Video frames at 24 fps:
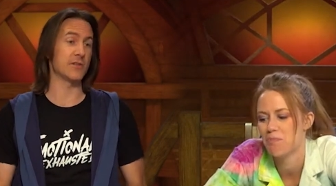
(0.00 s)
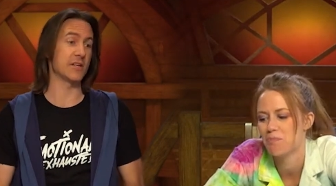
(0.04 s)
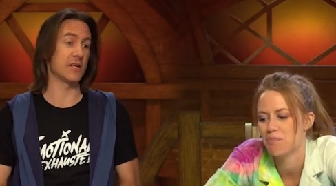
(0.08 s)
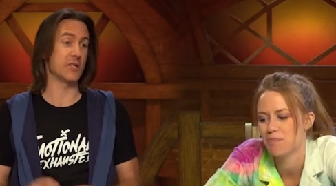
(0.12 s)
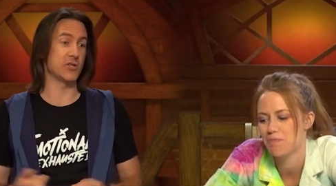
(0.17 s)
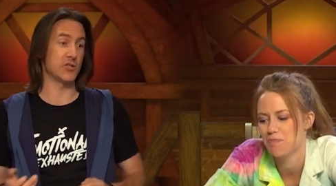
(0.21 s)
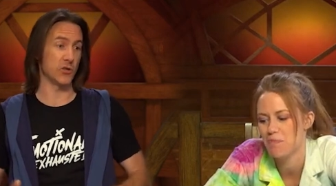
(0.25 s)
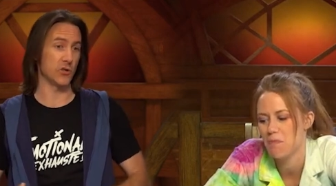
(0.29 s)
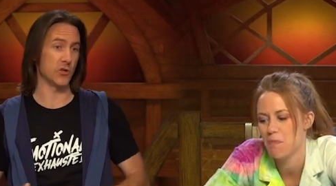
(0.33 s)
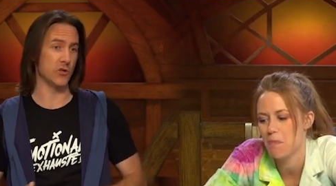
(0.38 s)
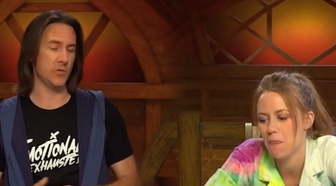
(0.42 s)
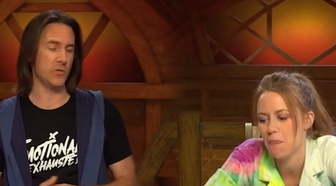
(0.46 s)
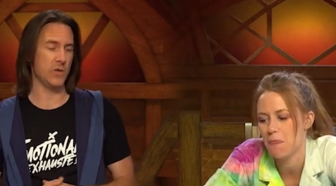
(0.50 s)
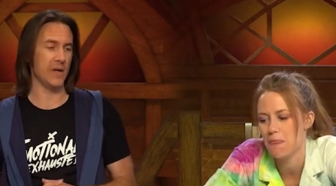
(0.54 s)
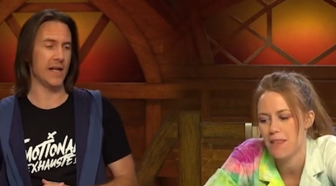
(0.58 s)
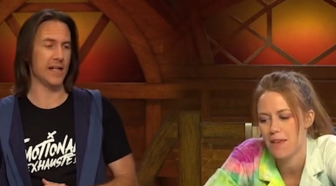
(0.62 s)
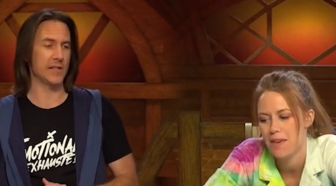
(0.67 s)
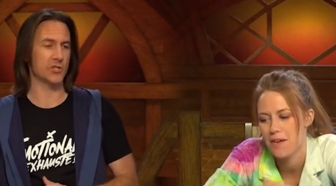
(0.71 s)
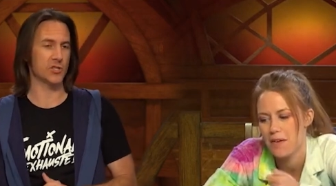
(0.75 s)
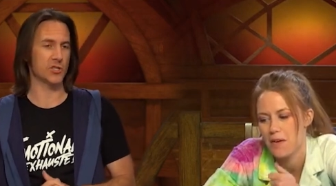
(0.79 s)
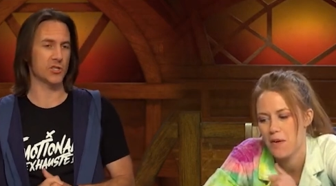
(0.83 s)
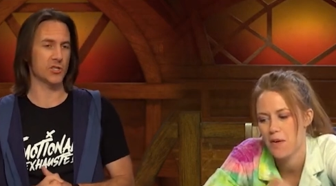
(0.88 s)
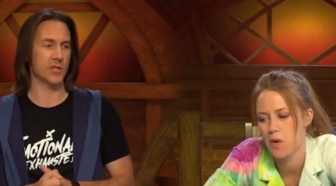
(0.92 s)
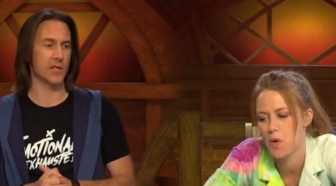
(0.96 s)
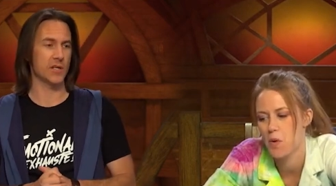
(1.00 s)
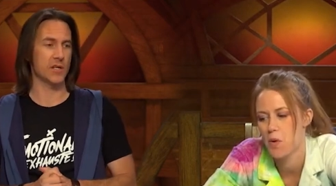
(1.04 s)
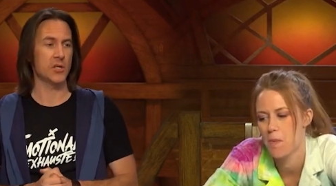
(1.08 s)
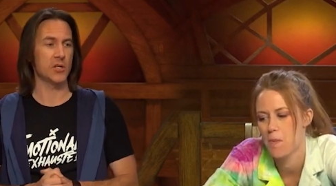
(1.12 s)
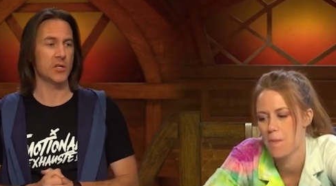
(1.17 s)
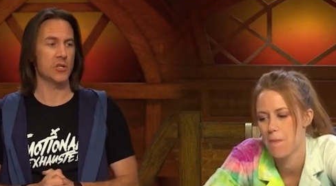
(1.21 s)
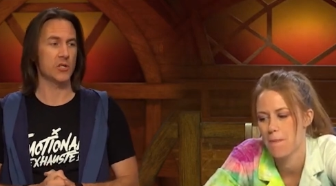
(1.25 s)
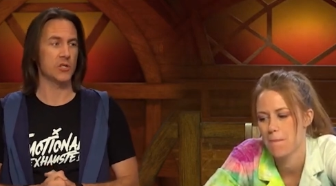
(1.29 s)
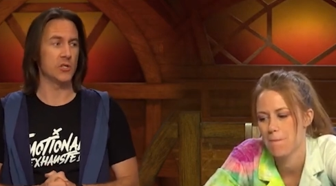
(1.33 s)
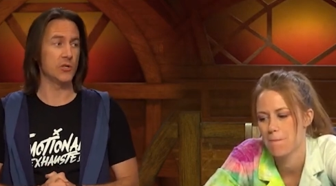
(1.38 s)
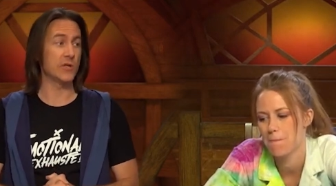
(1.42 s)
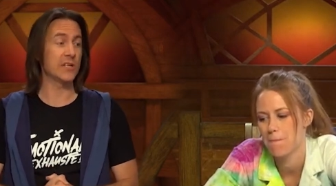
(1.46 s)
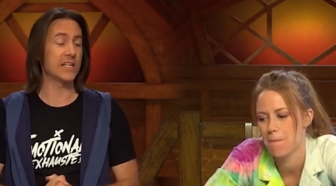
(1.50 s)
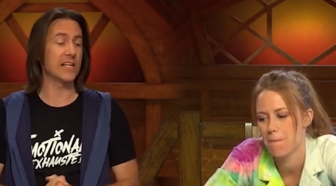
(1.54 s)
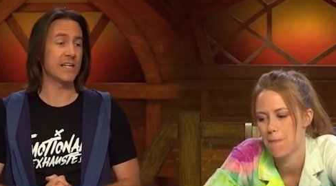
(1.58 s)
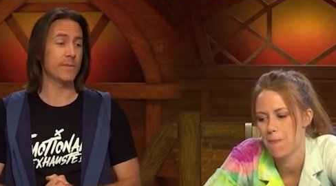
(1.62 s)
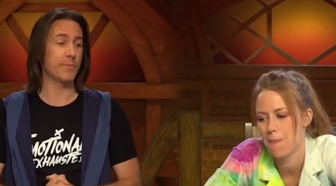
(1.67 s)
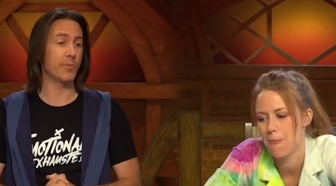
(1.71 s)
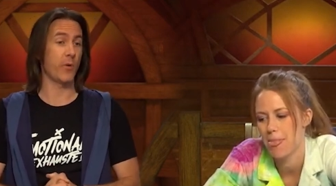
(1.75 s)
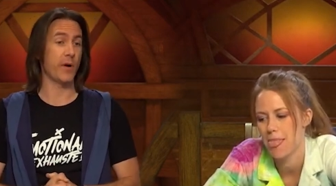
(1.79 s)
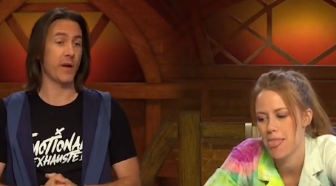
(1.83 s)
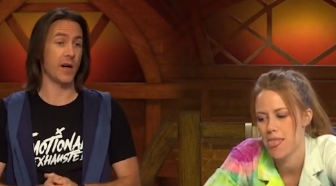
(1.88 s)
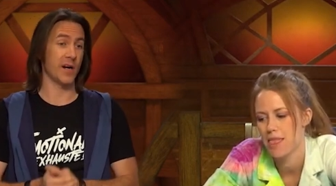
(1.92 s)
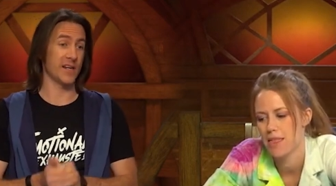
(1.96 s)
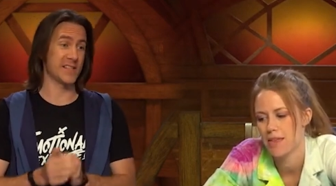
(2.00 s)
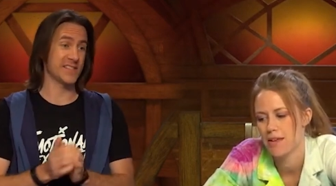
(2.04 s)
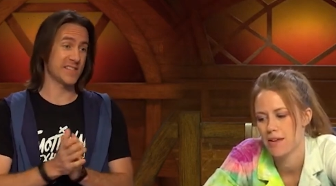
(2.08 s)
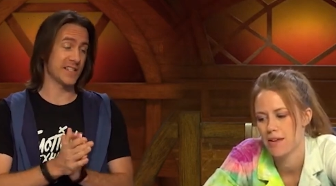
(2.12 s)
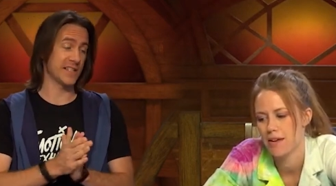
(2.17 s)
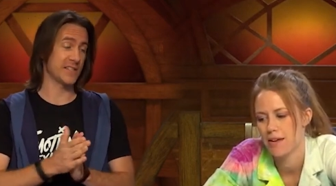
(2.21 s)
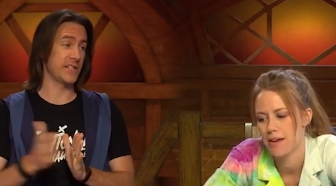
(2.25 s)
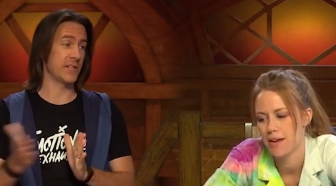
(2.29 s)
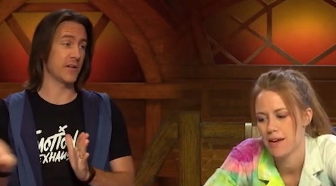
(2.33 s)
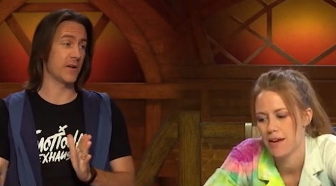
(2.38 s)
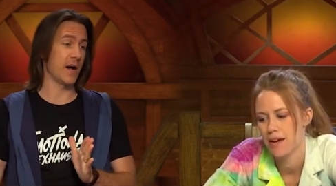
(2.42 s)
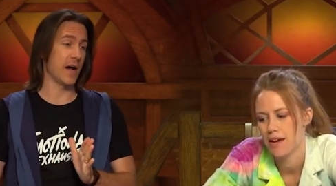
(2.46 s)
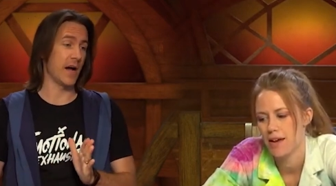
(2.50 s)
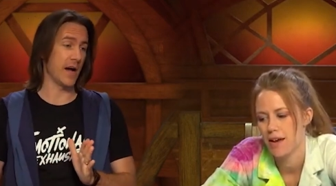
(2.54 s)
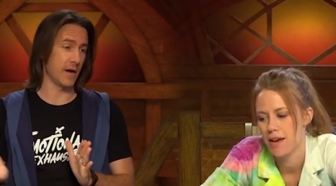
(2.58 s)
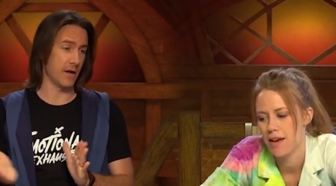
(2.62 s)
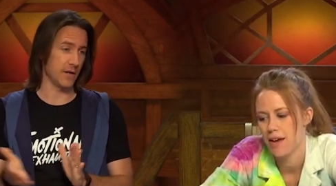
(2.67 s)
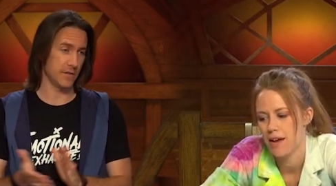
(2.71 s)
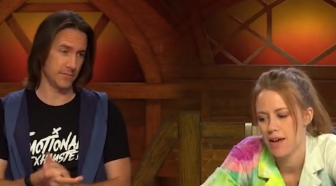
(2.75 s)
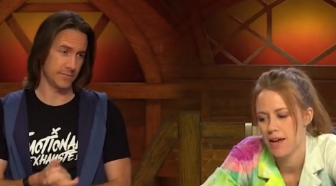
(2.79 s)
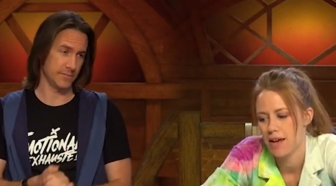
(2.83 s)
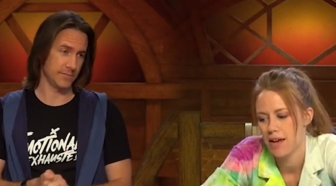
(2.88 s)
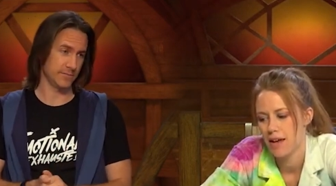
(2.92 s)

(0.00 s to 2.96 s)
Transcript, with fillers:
Speaker 1: you get 2. It's cool. You get a hit point on a 16 or higher.